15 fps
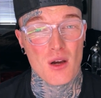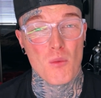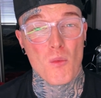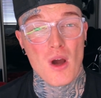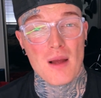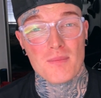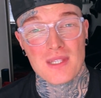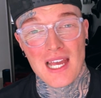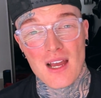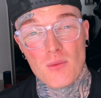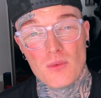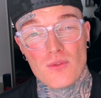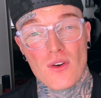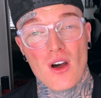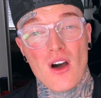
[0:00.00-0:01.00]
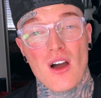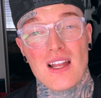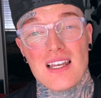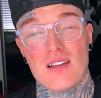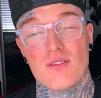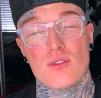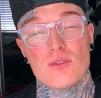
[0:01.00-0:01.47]
and wiped down with high
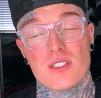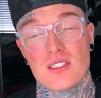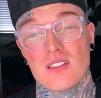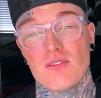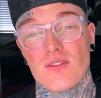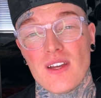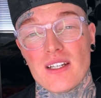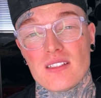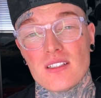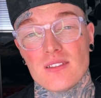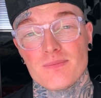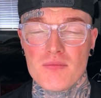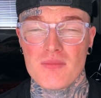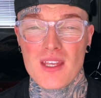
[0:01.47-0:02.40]
level disinfectant.